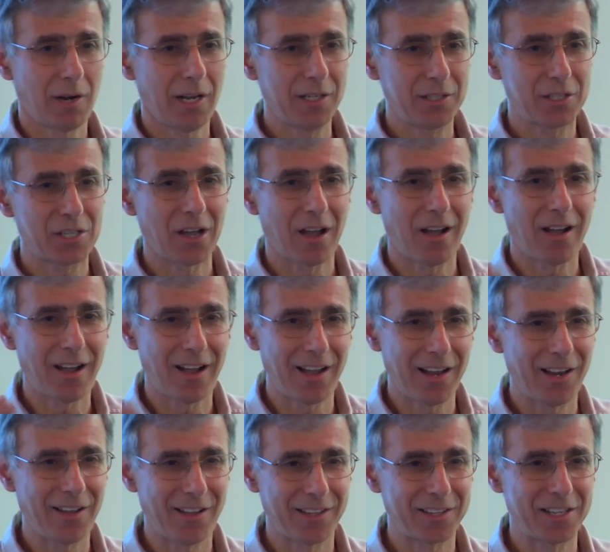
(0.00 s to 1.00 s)
to
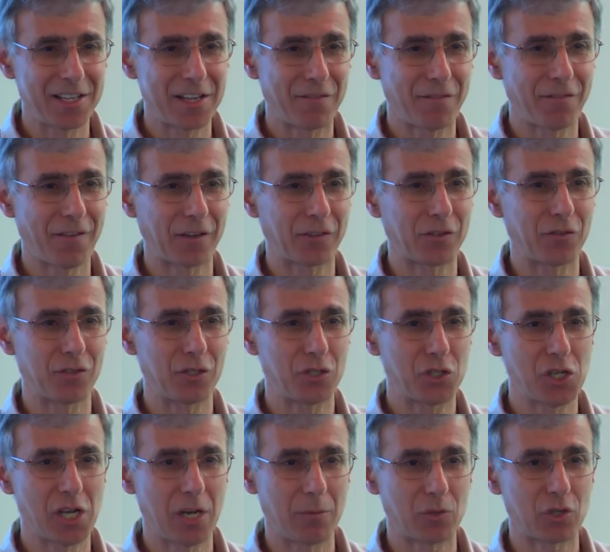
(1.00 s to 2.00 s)
highlight the effect of the
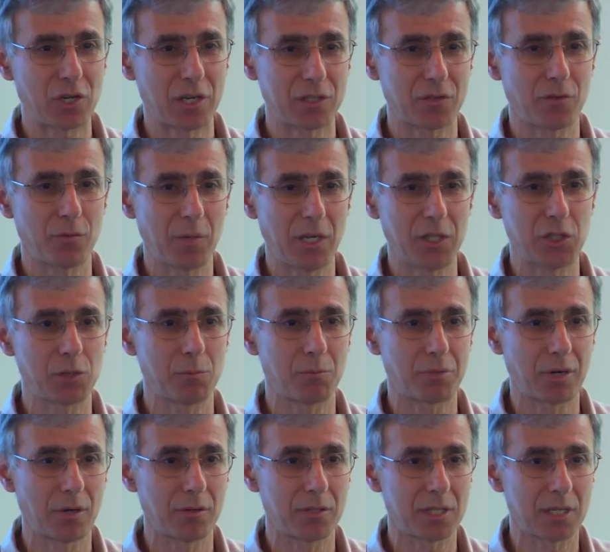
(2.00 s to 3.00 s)
GM transformation
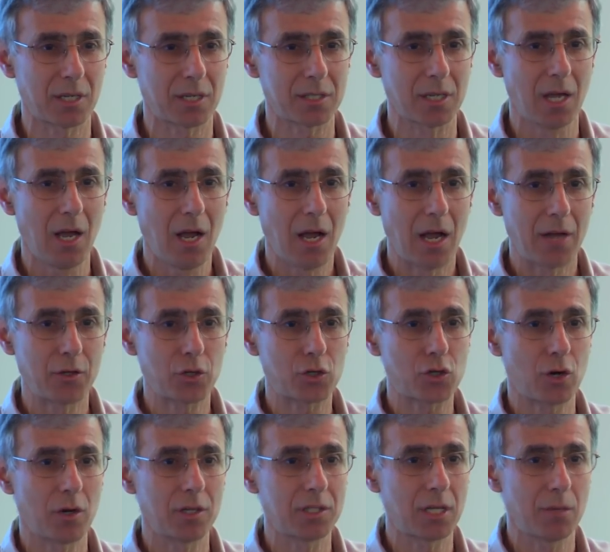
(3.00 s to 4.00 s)
process and you're
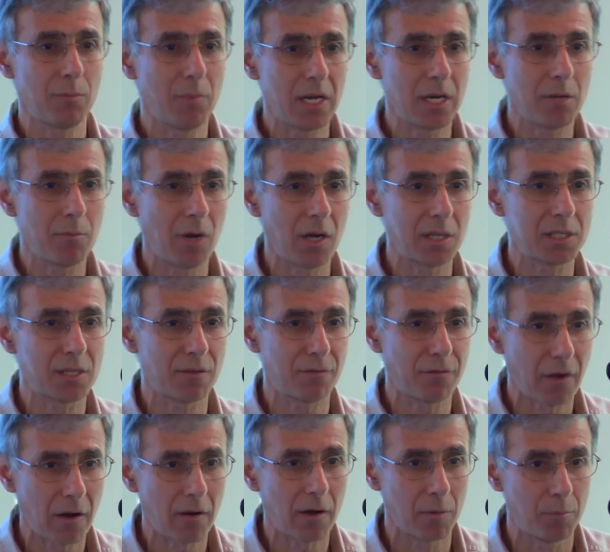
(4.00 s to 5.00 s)
trying to minimize the
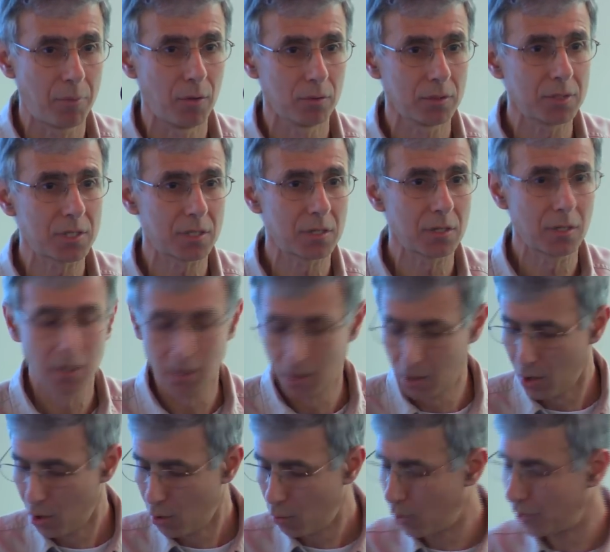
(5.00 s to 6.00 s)
variables,
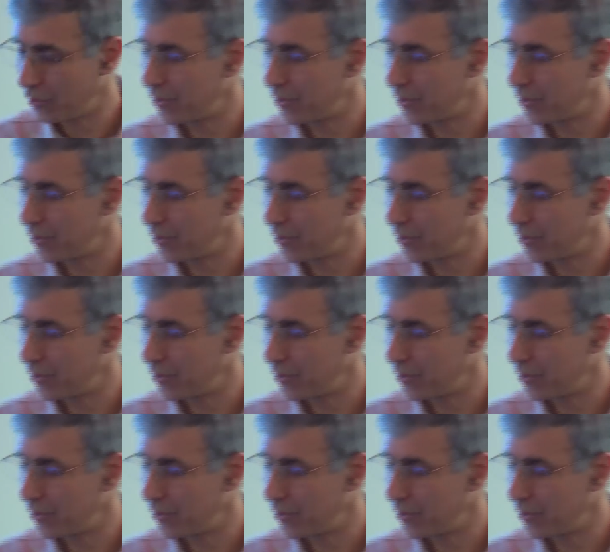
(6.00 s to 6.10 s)
what